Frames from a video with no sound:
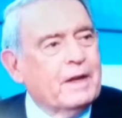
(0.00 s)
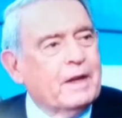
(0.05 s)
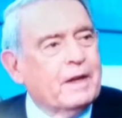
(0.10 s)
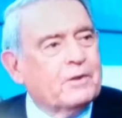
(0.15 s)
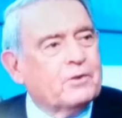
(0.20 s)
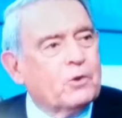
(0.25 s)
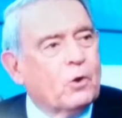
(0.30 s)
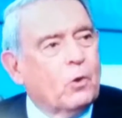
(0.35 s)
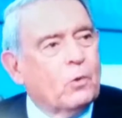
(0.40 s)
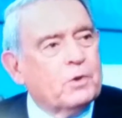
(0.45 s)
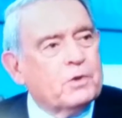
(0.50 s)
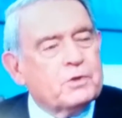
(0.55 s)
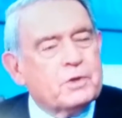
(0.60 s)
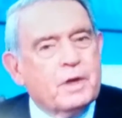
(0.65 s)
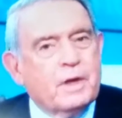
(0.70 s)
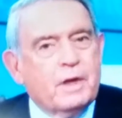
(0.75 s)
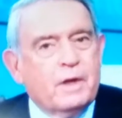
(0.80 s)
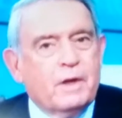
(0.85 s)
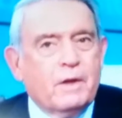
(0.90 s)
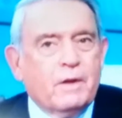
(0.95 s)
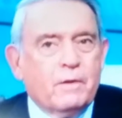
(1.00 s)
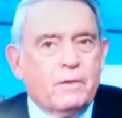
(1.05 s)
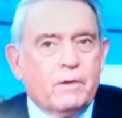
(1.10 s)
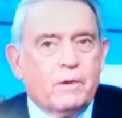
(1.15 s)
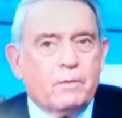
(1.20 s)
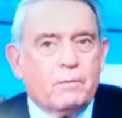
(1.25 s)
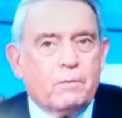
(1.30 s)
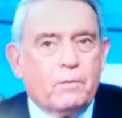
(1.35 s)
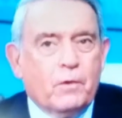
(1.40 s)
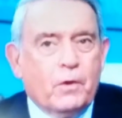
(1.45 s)
It's always
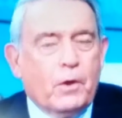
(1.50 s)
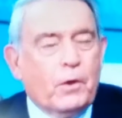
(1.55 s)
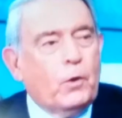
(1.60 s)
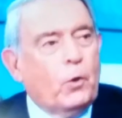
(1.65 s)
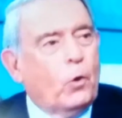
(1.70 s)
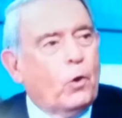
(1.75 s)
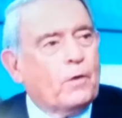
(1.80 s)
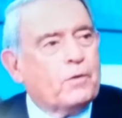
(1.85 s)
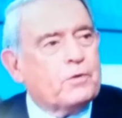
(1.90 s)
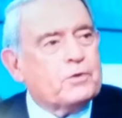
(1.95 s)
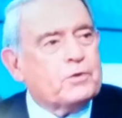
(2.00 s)
the, the North